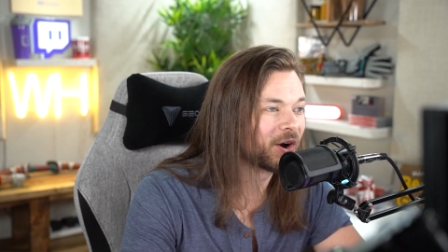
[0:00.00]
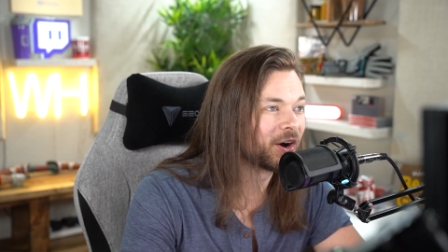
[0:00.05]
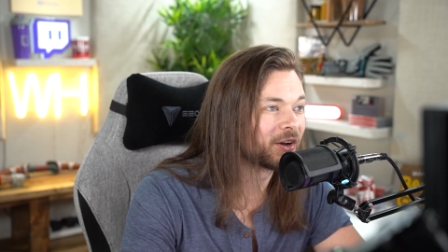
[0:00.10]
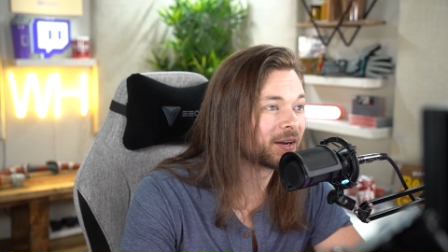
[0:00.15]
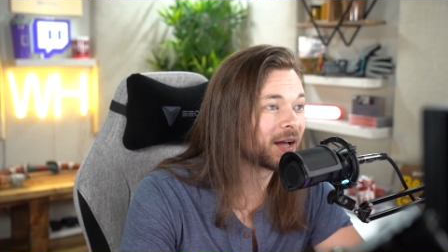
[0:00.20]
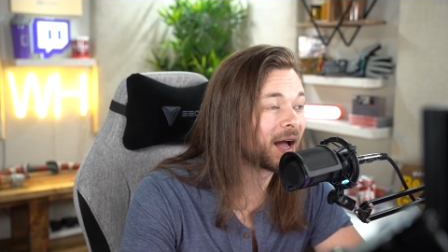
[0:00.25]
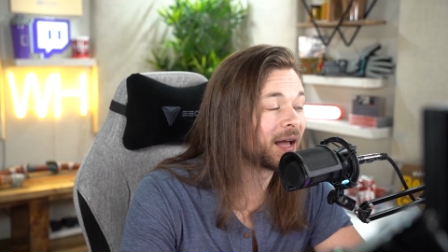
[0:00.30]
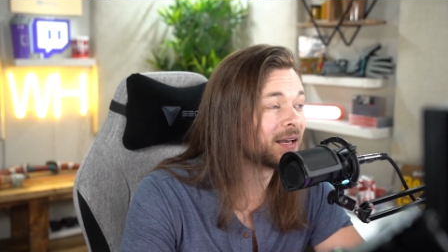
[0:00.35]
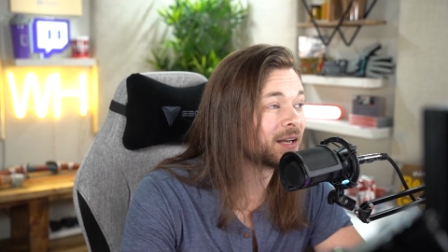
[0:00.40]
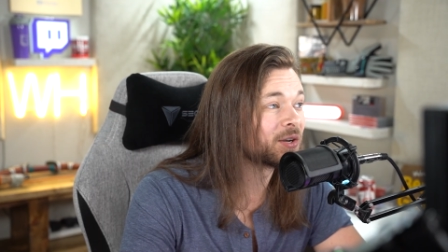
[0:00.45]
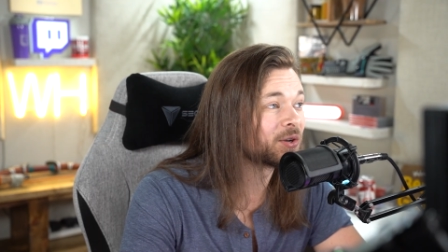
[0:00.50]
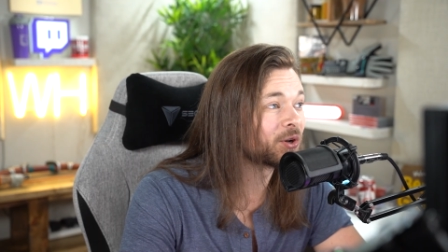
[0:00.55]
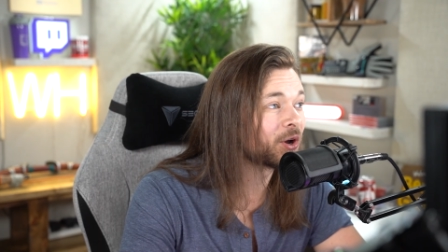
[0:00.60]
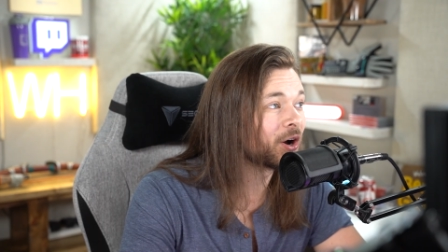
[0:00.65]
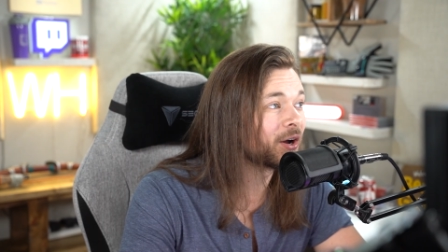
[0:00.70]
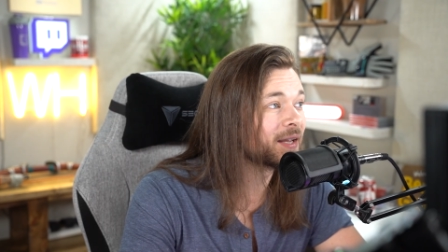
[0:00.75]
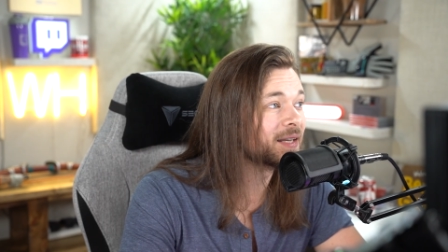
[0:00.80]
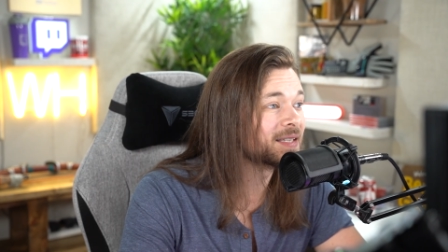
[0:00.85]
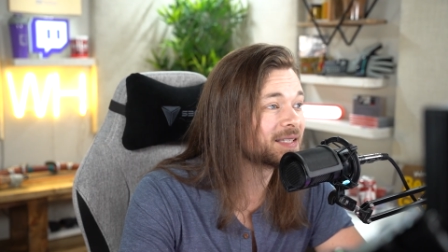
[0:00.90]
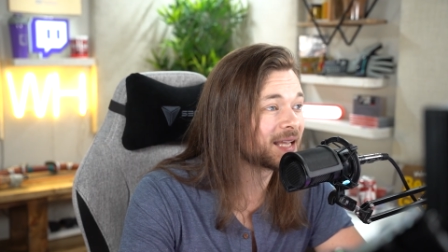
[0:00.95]
God, I did
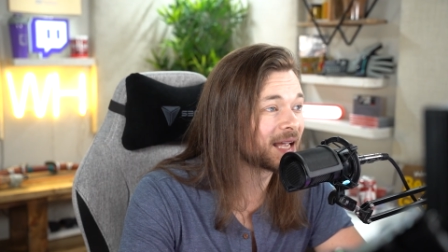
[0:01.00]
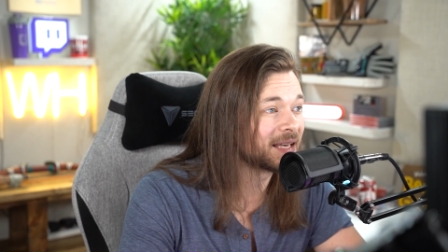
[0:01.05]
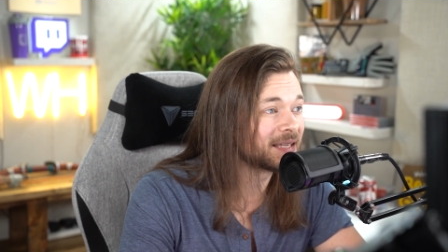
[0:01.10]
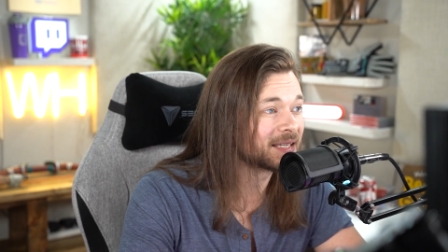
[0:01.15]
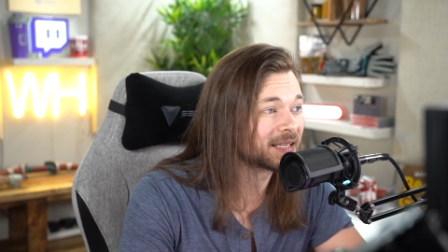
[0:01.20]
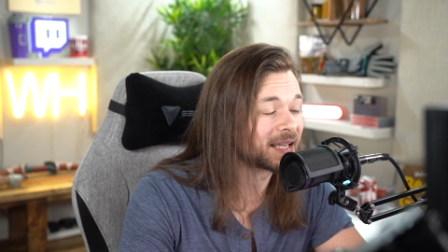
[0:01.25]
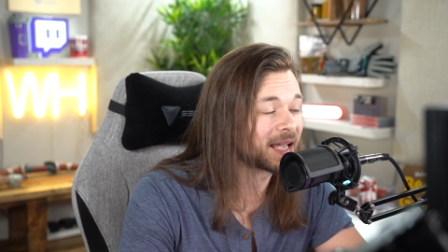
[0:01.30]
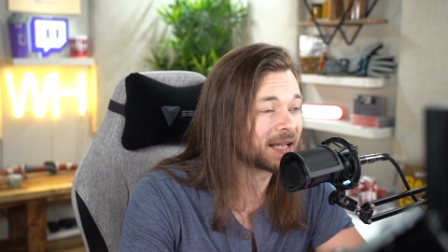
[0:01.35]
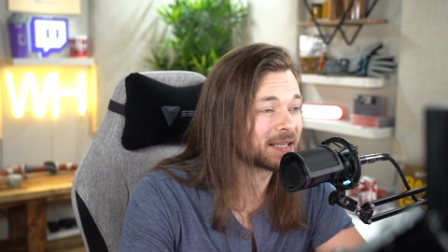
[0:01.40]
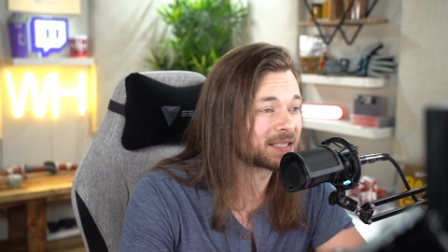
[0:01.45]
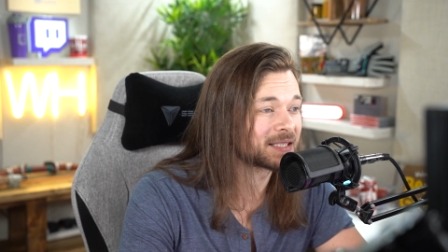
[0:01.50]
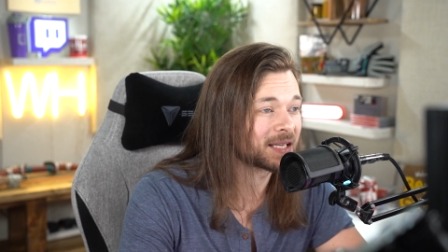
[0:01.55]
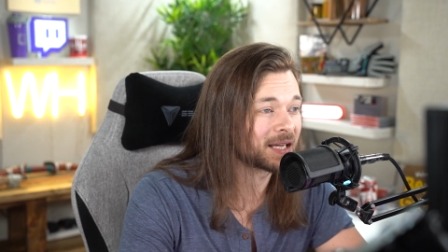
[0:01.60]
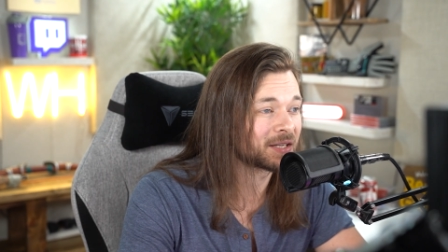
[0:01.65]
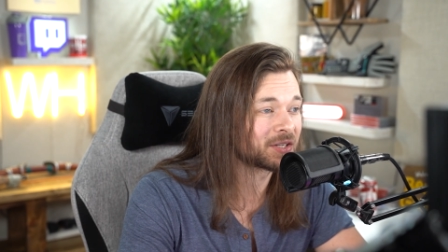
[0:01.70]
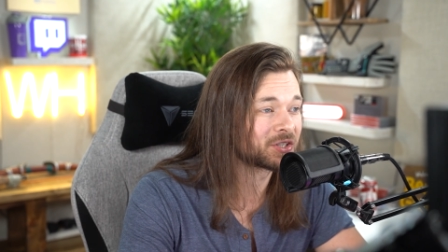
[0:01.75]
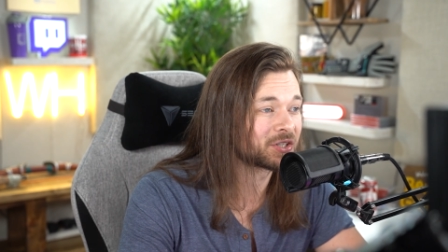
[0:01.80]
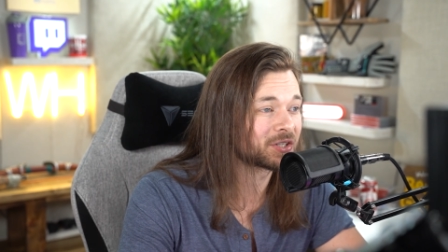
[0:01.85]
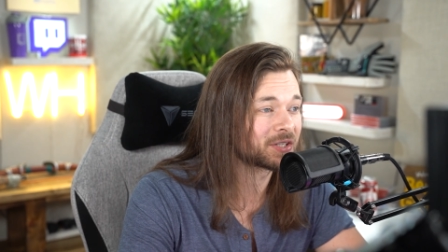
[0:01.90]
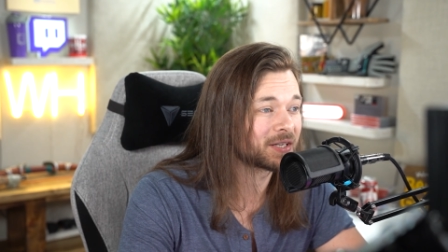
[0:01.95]
not intend to get
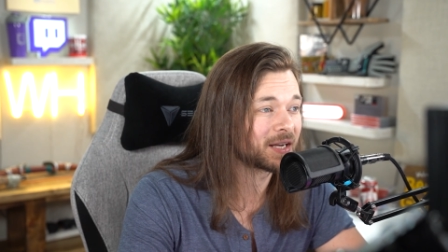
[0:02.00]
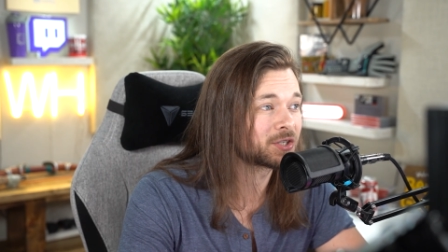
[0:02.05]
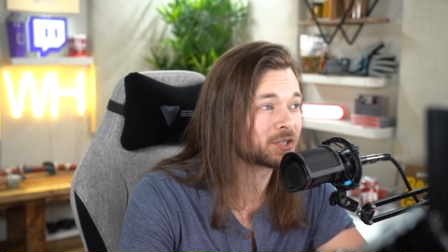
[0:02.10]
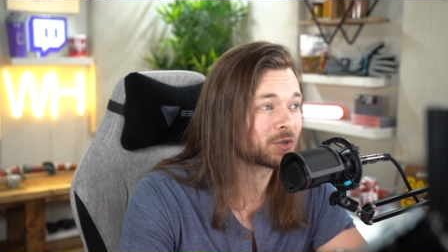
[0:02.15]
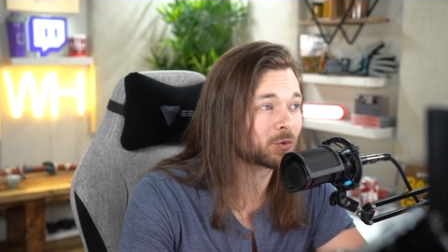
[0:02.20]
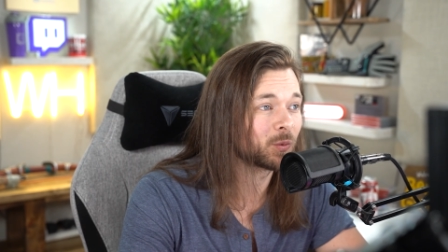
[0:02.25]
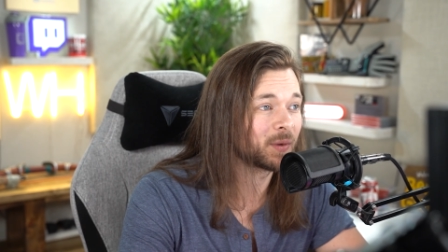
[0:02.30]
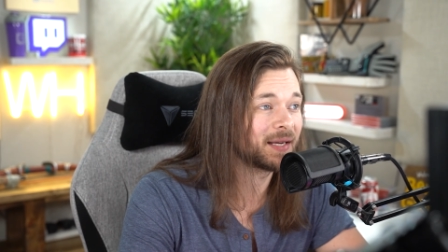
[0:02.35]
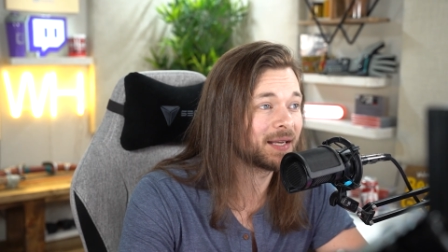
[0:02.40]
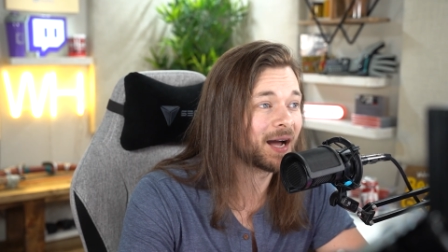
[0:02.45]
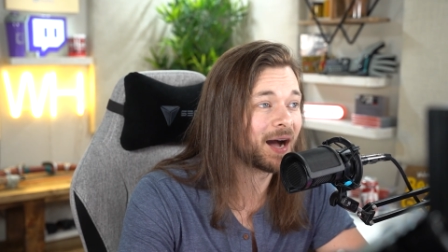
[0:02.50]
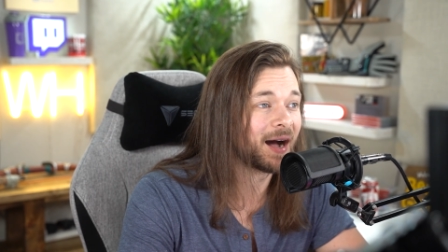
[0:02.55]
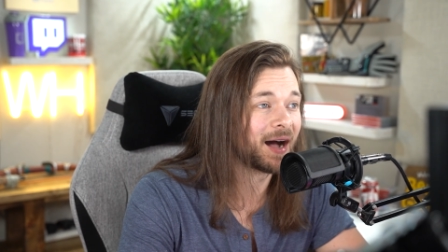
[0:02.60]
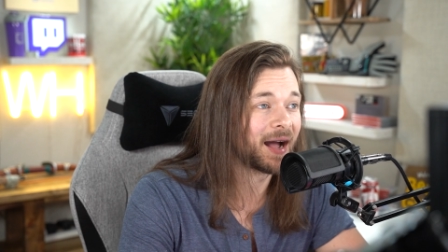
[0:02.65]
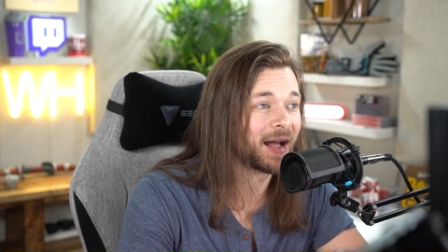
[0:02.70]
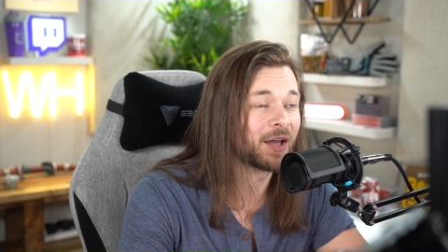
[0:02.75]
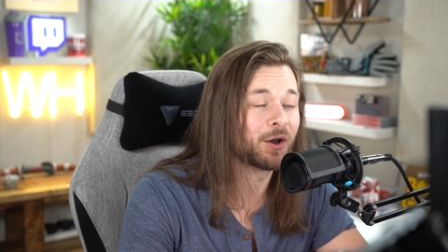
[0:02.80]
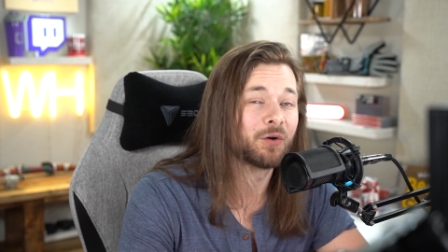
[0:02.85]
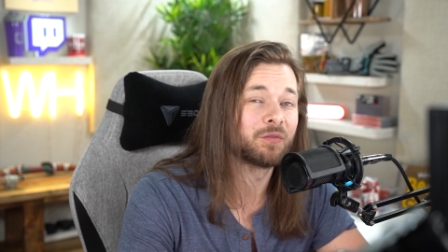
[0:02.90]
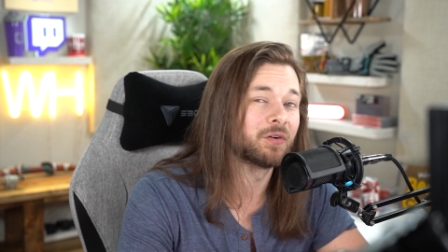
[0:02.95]
such a sweet
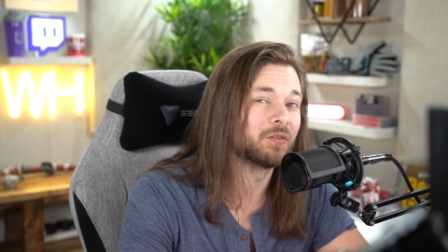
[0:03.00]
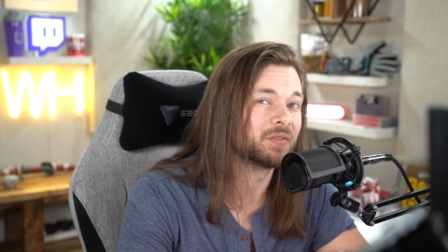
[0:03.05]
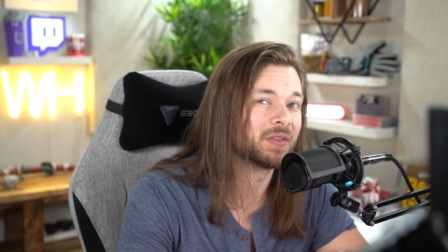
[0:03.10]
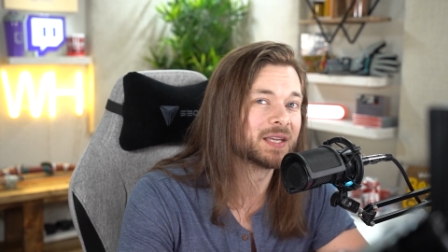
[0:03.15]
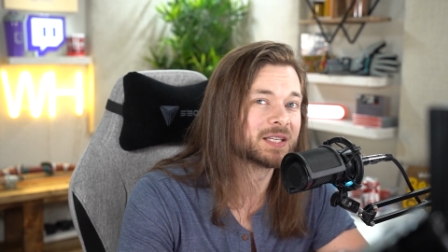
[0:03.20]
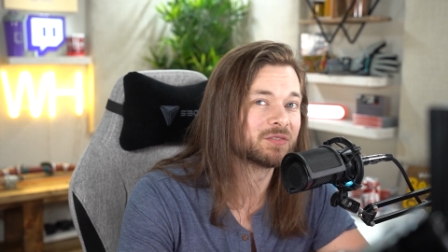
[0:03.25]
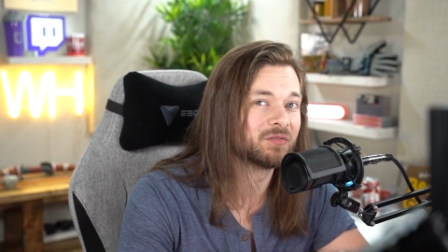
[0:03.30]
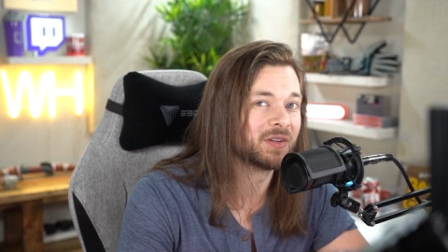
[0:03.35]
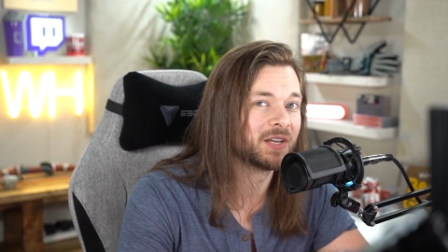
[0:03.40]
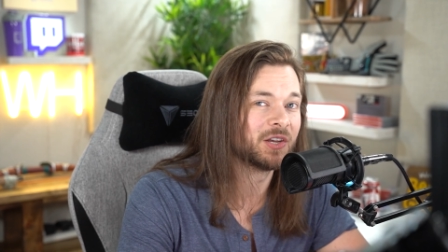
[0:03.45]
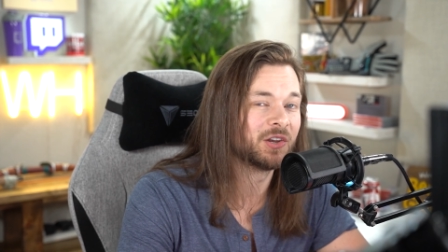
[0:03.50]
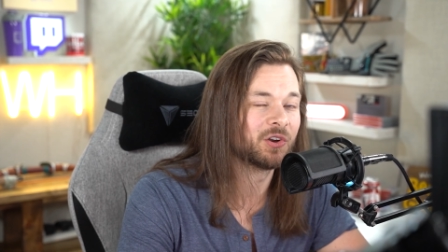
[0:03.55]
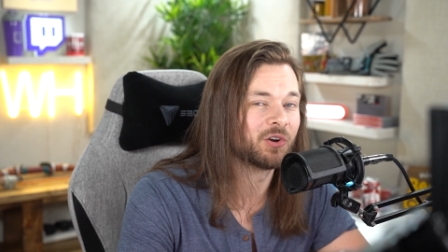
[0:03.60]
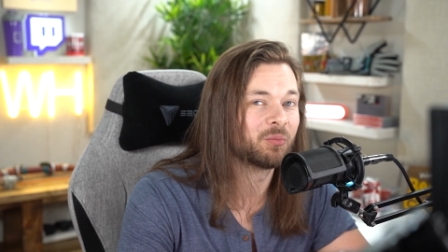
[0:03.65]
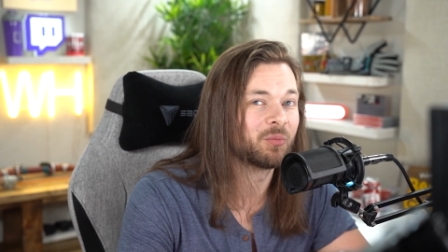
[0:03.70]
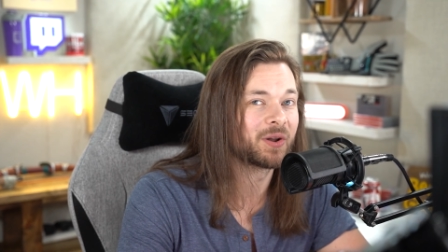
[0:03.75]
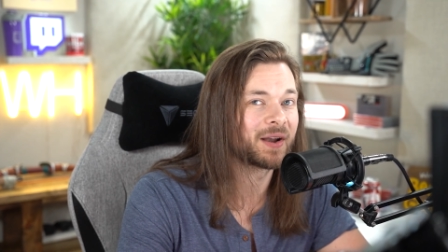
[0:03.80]
high off of this video,